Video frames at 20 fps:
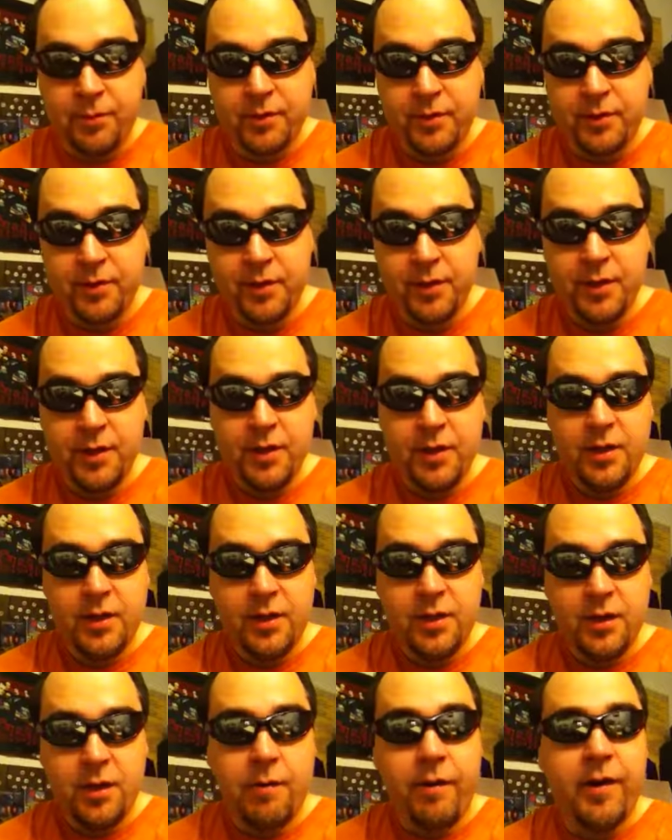But
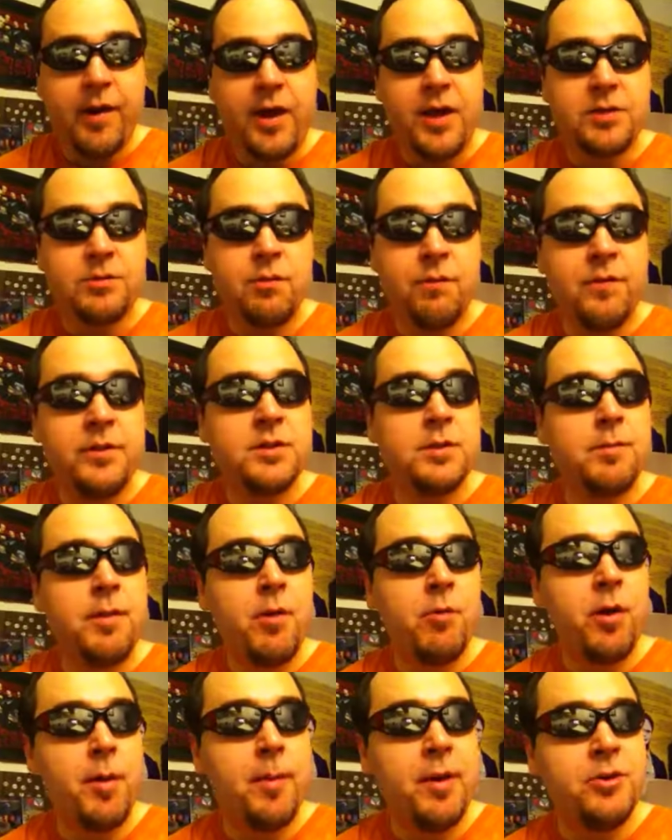Alright guys, well visit
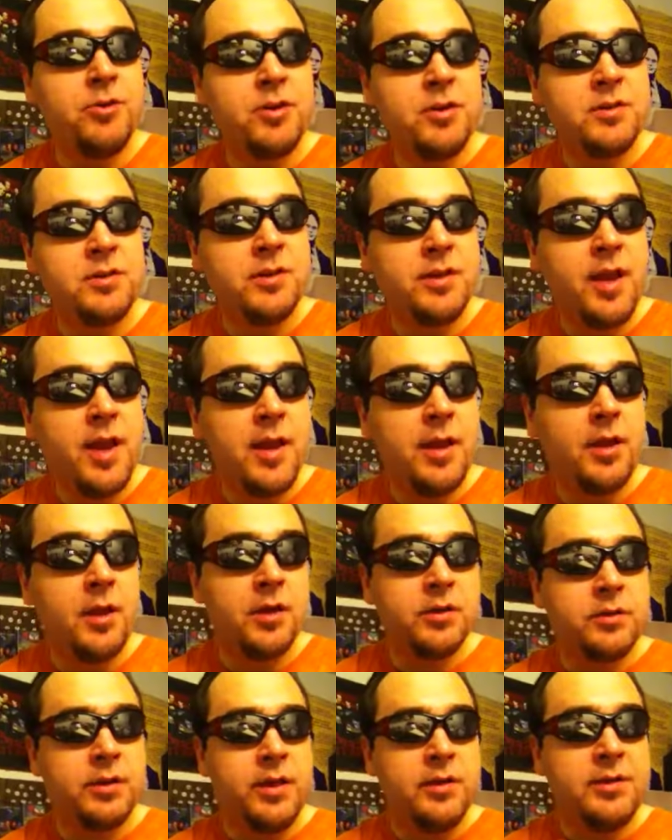my web address today.
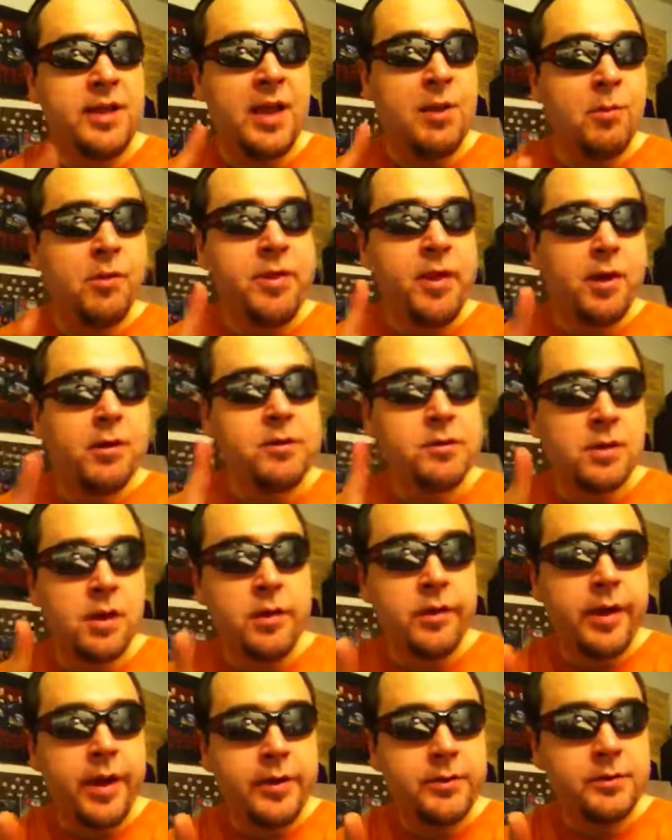Because a day without
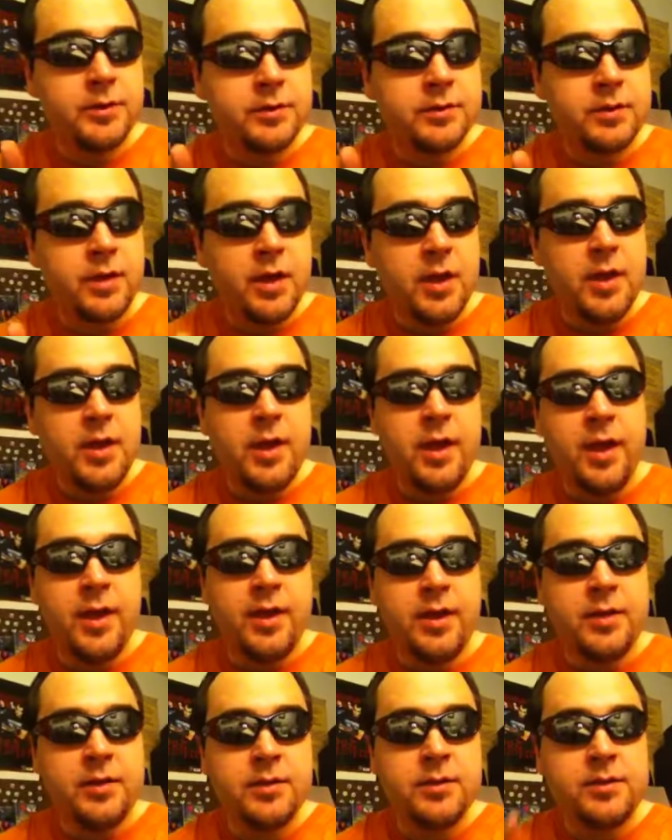sunglasses
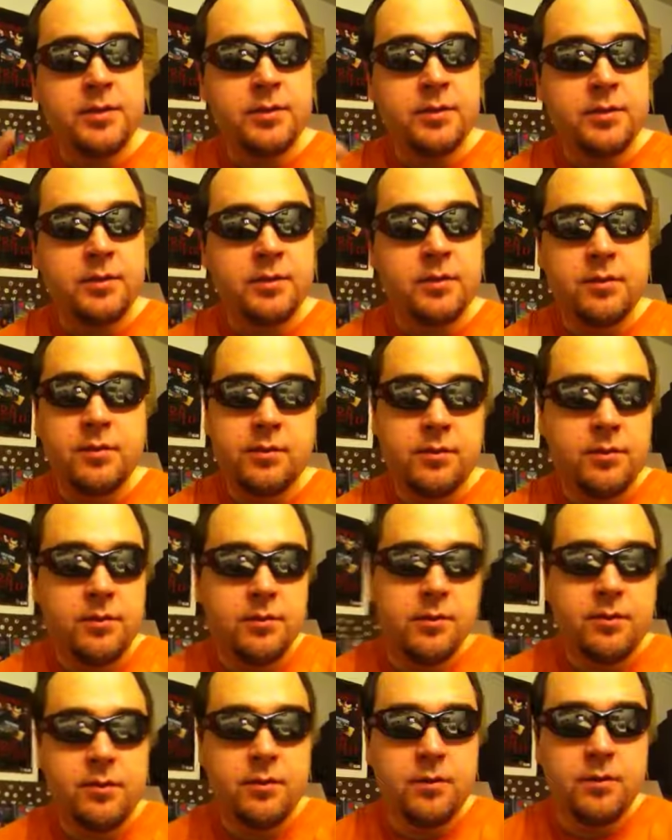is
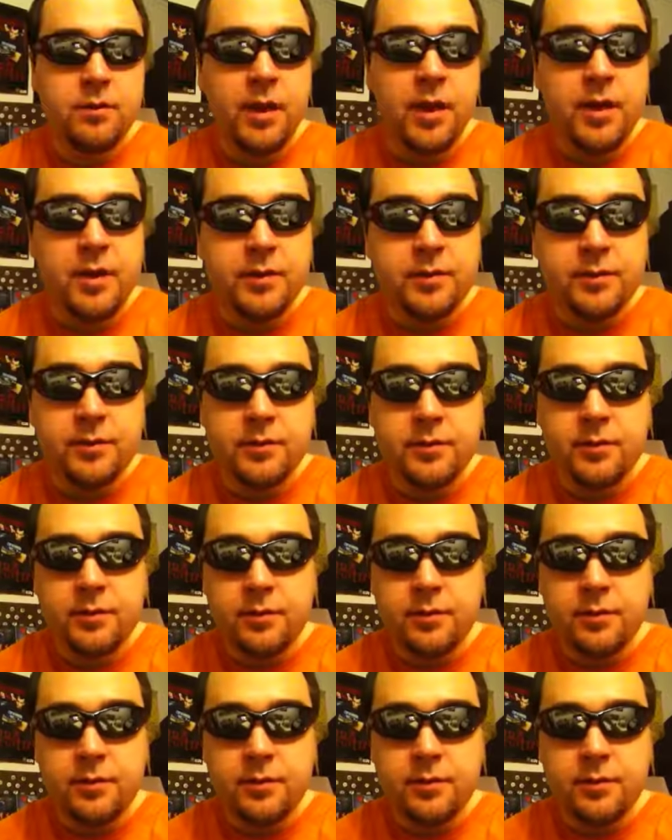night.